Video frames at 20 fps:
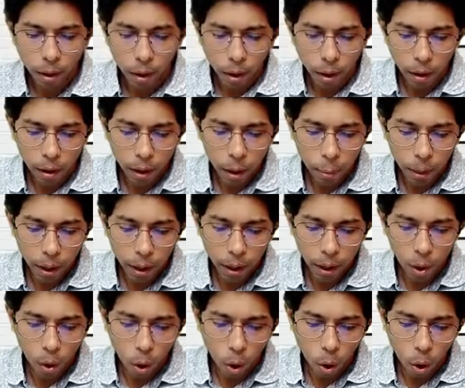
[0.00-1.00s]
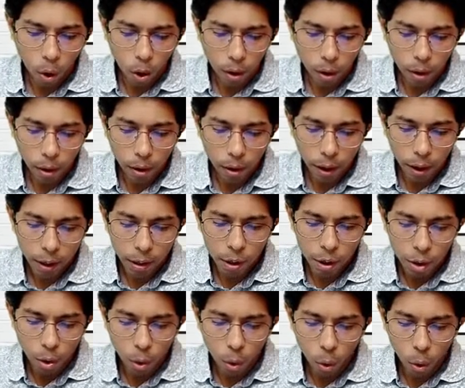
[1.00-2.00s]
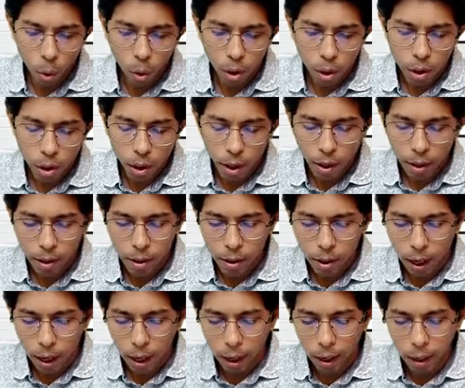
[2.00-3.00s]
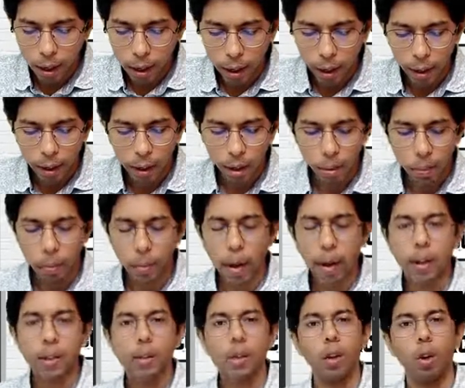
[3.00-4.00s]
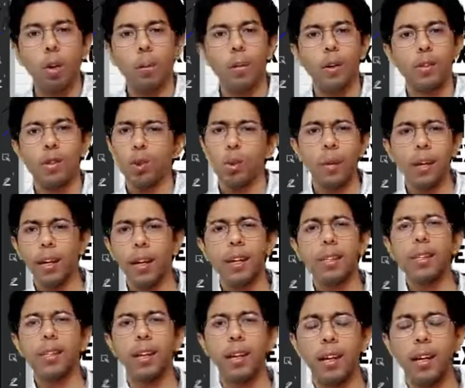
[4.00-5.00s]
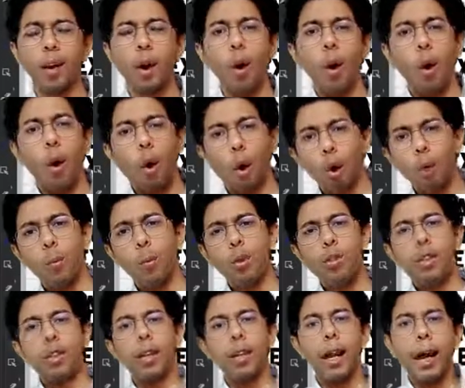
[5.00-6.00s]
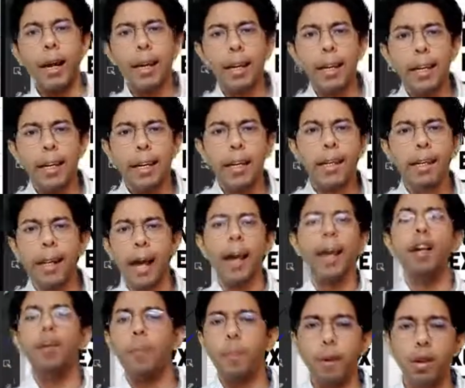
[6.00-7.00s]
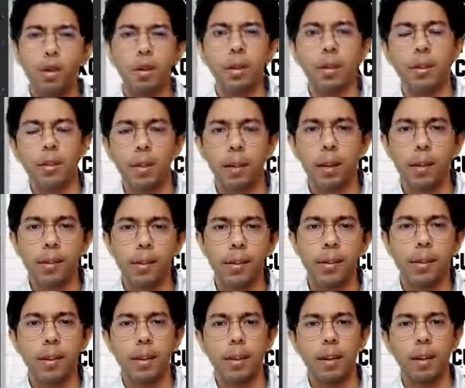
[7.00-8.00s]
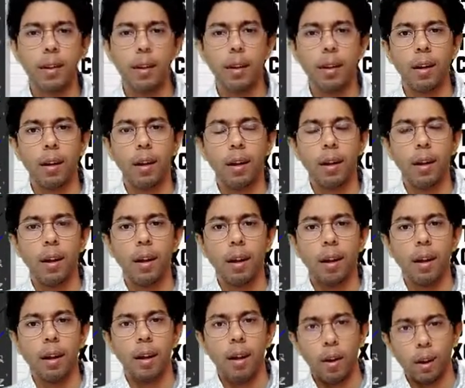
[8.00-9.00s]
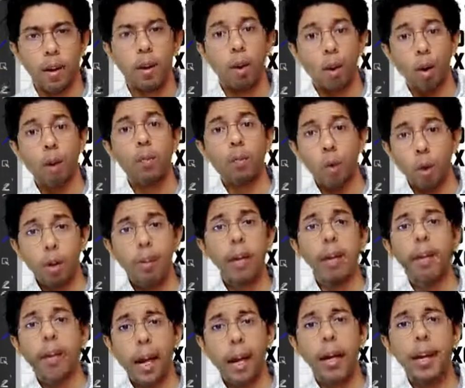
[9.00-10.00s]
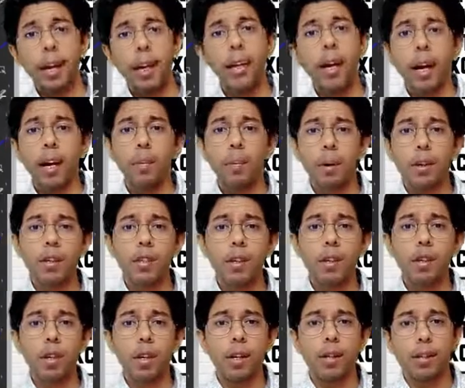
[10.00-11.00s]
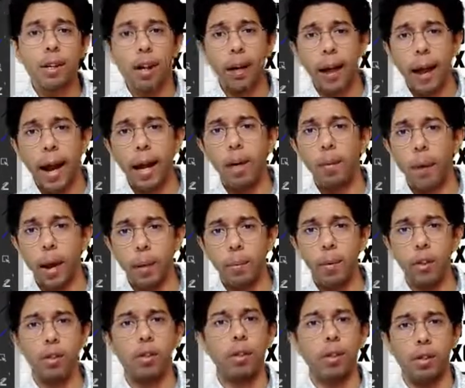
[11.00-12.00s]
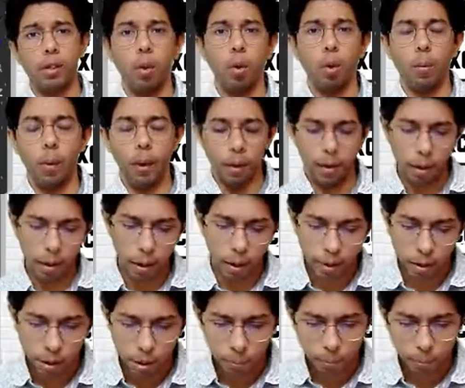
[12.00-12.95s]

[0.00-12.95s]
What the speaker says: Remaining rest all shares are taken up by Saloman. So we can say that almost 99% shares or more than 99% shares are held by Mr. Saloman. Yes.